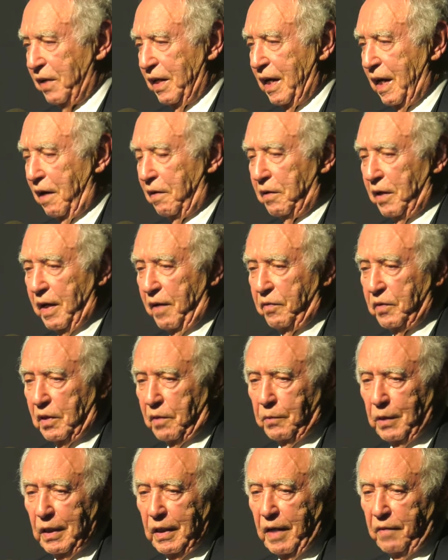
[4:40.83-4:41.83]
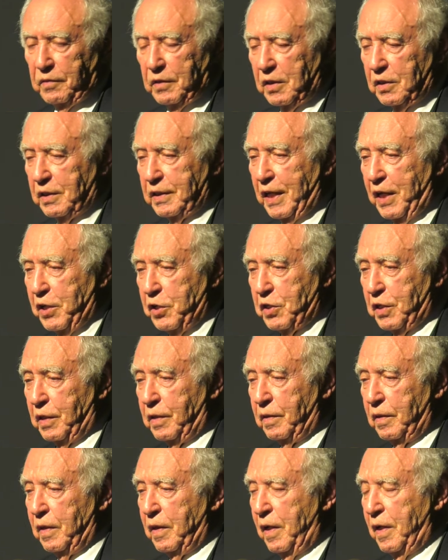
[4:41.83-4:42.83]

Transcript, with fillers: an hour after we left the station,